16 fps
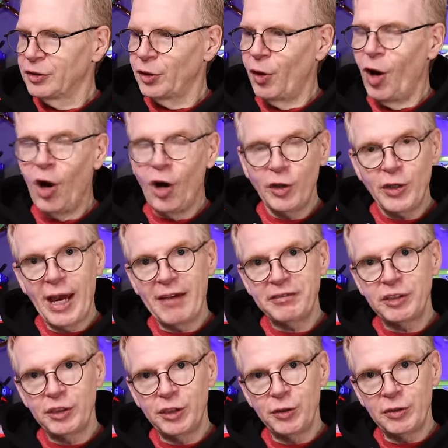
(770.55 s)
So all you
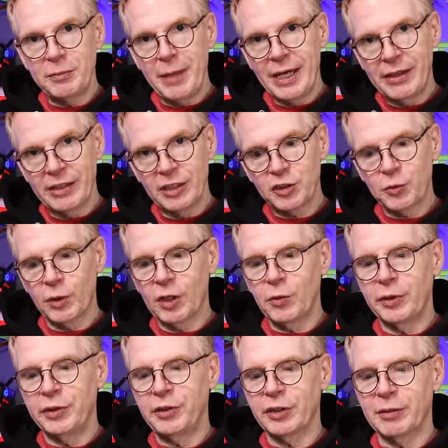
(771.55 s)
have to do to make this
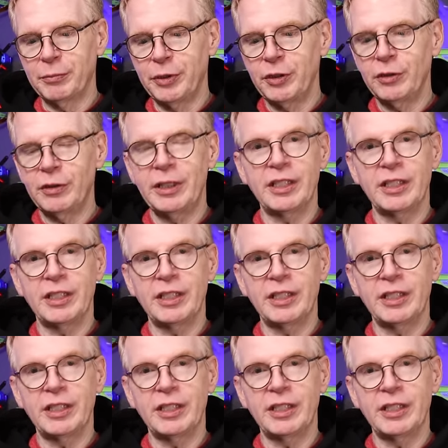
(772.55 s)
work with your computer